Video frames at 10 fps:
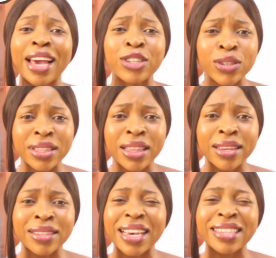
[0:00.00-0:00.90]
I use
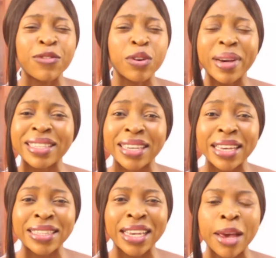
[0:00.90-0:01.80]
this? Is it for my
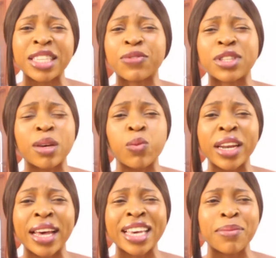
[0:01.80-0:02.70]
skin type? Is it for
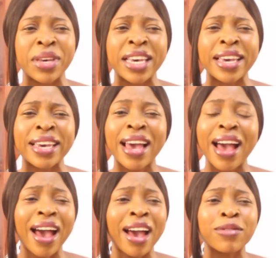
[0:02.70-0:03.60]
someone like me?
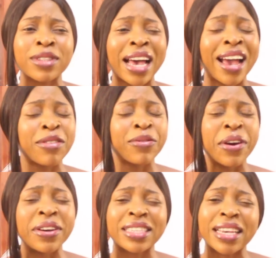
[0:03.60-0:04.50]
I have a
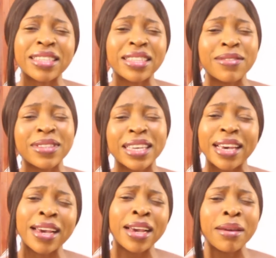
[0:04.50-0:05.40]
very sensitive
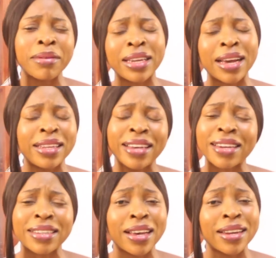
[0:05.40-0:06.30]
skin, yada
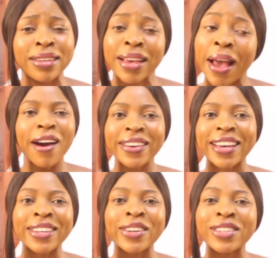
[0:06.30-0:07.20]
yada yada yada.
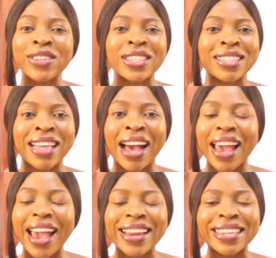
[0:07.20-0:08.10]
Okay, the good news is
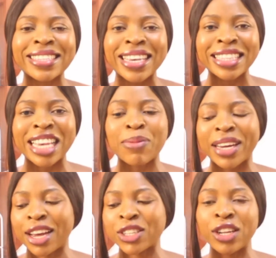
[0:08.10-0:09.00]
that any skin type
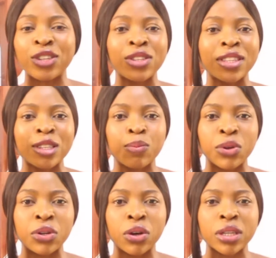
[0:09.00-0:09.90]
can actually use this
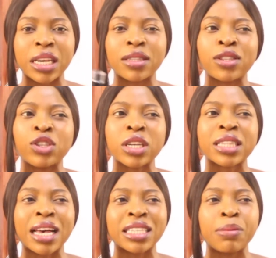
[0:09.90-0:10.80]
product. It is
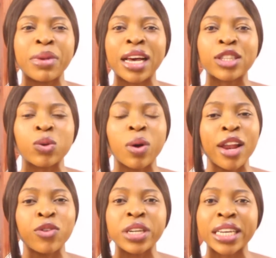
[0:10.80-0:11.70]
just as similar to
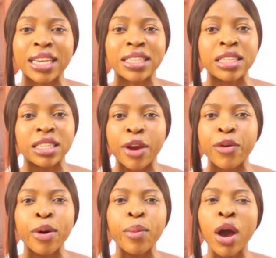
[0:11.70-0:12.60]
hyaluronic acid
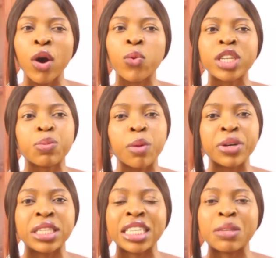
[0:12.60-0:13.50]
serum, which
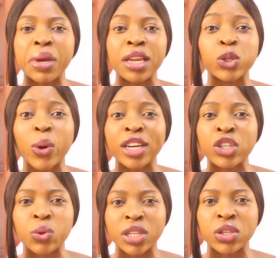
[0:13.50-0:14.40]
property is mainly to
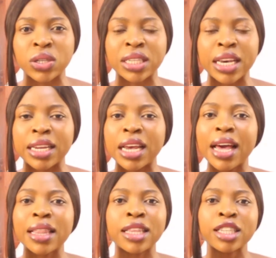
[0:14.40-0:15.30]
hydrate your skin.
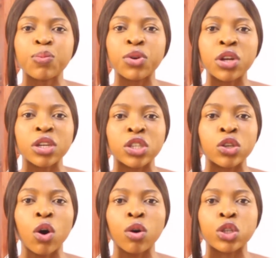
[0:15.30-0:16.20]
This product is
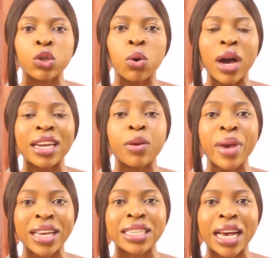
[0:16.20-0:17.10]
also an
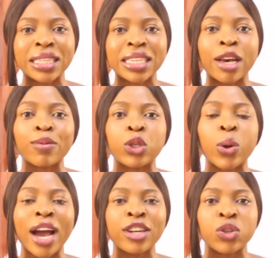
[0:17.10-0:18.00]
humectant. It helps
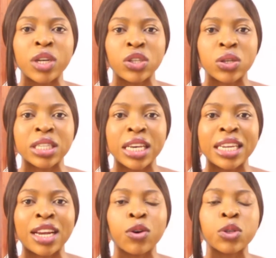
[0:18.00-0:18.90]
you hydrate your
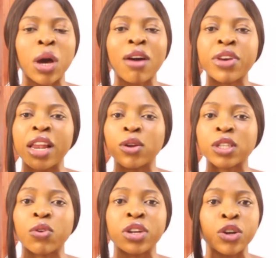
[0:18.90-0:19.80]
skin and also have a lot
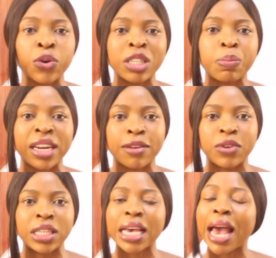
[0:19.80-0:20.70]
of other great
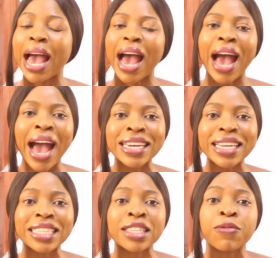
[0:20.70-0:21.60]
benefits.
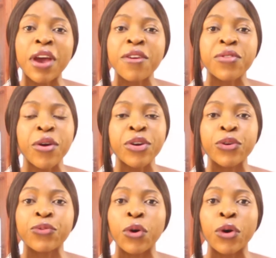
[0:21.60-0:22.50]
And it is very
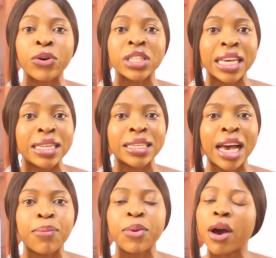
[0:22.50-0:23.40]
good for all skin
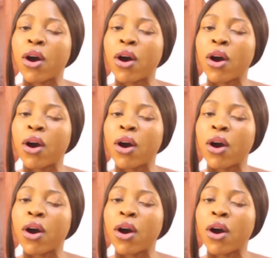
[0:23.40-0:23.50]
type.